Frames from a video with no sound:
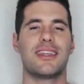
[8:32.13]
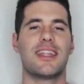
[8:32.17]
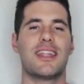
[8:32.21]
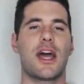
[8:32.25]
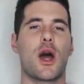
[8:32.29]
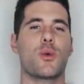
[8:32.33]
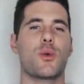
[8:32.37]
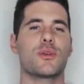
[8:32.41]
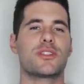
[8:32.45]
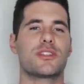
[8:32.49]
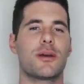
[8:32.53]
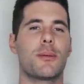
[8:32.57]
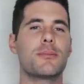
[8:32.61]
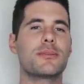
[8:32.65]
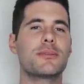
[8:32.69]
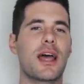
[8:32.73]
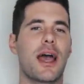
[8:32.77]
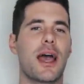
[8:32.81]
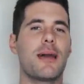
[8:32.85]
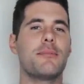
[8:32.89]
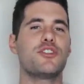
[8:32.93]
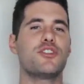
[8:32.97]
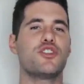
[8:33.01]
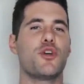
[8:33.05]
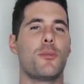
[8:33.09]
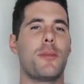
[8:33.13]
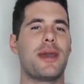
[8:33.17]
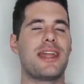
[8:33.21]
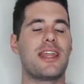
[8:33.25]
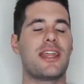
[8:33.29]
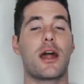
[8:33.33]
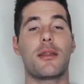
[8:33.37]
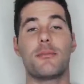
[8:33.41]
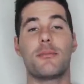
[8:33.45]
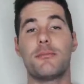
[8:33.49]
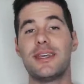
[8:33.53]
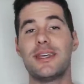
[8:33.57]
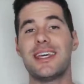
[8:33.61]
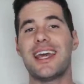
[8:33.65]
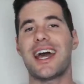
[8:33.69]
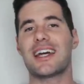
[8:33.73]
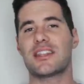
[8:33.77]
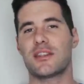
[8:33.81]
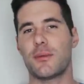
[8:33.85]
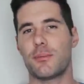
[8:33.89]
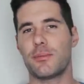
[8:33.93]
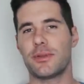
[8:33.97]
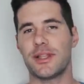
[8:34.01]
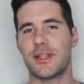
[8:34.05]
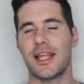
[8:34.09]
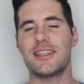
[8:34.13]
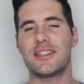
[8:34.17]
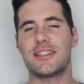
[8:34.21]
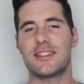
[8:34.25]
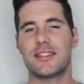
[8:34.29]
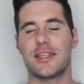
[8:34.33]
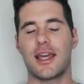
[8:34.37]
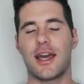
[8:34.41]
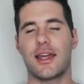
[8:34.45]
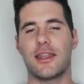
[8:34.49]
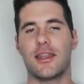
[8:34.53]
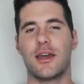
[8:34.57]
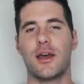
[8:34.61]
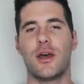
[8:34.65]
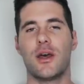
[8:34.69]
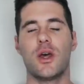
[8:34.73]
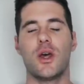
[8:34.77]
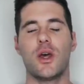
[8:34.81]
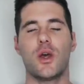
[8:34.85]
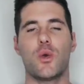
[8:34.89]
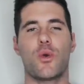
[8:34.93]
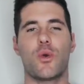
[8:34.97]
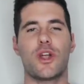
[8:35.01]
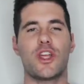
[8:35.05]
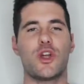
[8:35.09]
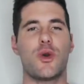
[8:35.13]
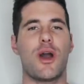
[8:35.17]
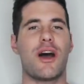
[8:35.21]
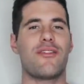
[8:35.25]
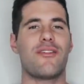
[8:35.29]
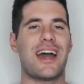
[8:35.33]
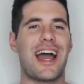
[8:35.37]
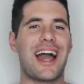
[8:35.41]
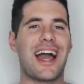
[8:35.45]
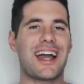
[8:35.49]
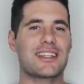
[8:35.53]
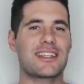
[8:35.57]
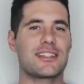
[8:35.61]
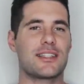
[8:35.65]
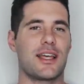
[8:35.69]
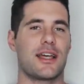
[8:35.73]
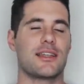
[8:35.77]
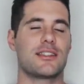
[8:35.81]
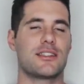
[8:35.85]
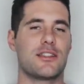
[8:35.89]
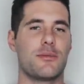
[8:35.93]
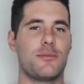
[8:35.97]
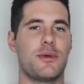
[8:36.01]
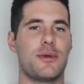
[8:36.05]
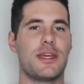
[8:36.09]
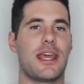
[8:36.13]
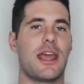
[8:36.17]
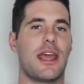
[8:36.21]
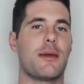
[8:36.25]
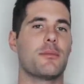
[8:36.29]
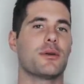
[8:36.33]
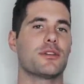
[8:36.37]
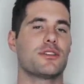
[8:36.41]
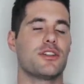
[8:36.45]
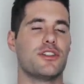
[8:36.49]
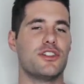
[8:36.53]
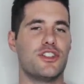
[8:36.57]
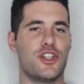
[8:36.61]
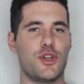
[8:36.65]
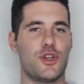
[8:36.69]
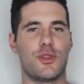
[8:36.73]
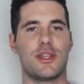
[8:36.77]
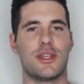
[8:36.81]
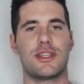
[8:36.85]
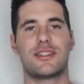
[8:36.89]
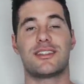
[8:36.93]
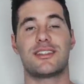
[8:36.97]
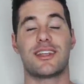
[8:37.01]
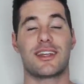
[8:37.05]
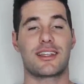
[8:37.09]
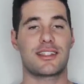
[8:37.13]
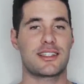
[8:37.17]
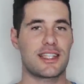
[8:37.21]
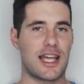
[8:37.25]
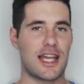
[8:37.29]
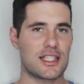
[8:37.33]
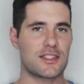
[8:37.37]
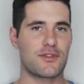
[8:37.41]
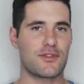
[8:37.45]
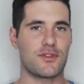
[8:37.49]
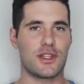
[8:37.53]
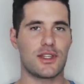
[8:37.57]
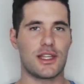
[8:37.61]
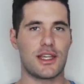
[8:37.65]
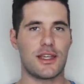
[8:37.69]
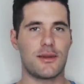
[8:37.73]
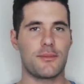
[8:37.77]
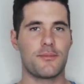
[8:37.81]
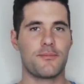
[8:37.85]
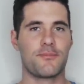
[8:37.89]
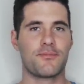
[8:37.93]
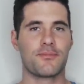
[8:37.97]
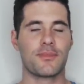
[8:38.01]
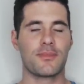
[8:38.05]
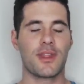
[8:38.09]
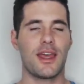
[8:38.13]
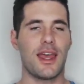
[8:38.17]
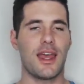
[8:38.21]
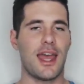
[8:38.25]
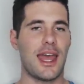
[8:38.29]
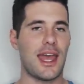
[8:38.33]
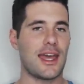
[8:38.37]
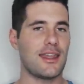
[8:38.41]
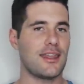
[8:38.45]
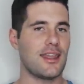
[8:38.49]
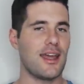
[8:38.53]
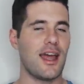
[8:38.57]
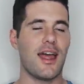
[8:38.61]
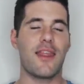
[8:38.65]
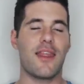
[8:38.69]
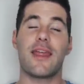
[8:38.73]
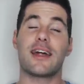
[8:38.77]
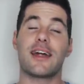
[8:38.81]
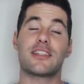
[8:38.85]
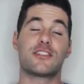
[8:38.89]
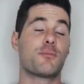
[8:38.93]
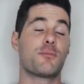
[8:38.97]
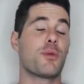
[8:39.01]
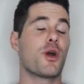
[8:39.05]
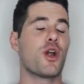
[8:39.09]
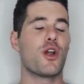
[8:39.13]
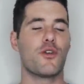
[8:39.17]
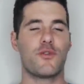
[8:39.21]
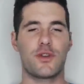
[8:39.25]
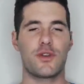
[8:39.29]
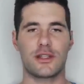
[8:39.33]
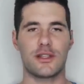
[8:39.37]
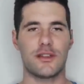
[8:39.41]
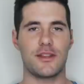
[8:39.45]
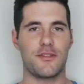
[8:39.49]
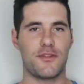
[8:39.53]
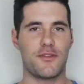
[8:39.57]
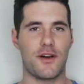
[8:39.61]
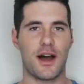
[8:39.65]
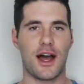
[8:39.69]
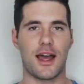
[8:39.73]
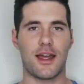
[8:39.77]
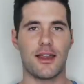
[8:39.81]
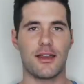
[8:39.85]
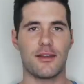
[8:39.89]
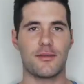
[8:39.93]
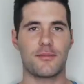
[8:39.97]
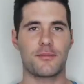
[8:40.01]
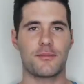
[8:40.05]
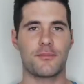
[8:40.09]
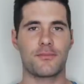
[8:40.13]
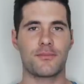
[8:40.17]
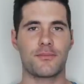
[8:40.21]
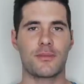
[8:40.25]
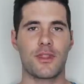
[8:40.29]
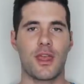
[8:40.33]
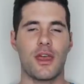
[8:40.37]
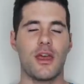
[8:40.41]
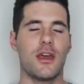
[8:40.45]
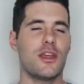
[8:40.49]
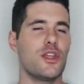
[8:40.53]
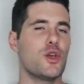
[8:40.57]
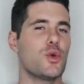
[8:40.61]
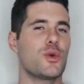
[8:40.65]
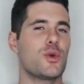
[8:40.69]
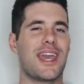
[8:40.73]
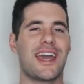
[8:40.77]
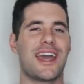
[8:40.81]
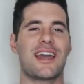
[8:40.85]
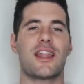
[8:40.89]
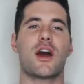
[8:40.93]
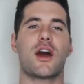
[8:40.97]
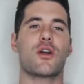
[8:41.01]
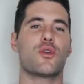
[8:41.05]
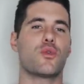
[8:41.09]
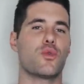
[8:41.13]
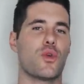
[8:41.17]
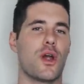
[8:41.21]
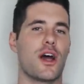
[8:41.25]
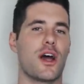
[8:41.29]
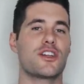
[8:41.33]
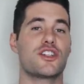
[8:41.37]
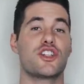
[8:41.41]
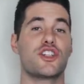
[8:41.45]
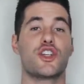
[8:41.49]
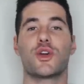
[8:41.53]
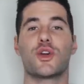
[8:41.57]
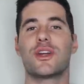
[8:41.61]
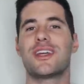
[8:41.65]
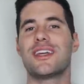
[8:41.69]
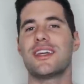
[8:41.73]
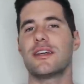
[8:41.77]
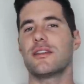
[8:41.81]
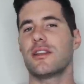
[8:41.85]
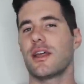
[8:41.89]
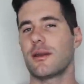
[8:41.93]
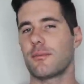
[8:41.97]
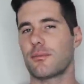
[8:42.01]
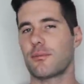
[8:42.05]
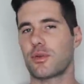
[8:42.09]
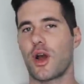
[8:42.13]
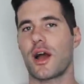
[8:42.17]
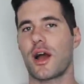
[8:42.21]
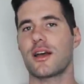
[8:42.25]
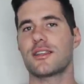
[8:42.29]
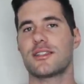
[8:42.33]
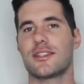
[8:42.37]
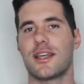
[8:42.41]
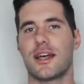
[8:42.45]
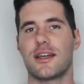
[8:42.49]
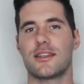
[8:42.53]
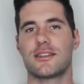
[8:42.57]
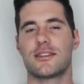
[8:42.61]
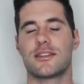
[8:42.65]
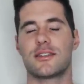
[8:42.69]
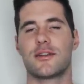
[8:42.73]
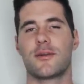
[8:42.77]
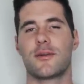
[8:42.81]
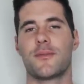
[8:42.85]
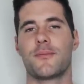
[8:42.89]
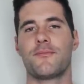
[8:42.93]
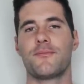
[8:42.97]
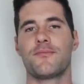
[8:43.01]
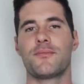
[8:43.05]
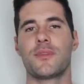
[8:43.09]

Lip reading: Now, sometimes you may not be at the place yet where you have access to being able to do this successfully. And that's perfectly fine. You cannot rush your healing process.